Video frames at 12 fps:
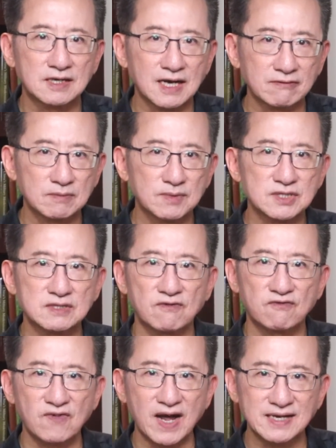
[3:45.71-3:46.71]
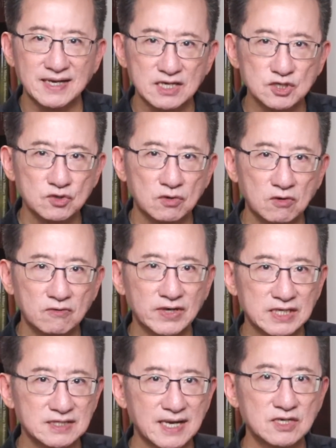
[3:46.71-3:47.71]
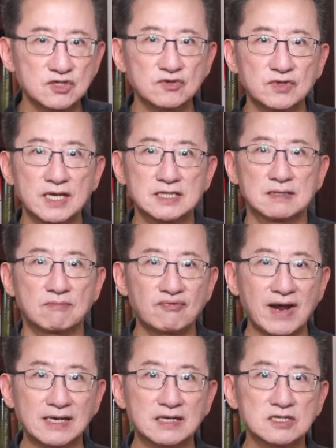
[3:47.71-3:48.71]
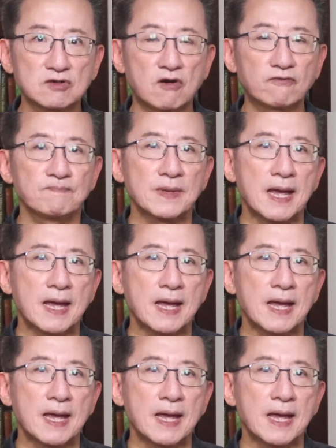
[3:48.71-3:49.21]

government's financial overextension is the practice of